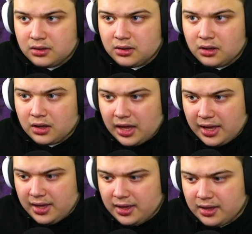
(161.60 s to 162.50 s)

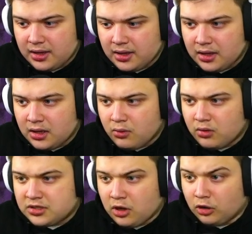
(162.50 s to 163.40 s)
Okay,
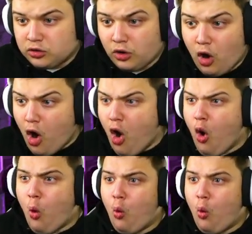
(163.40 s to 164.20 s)
with the gold one. Oh!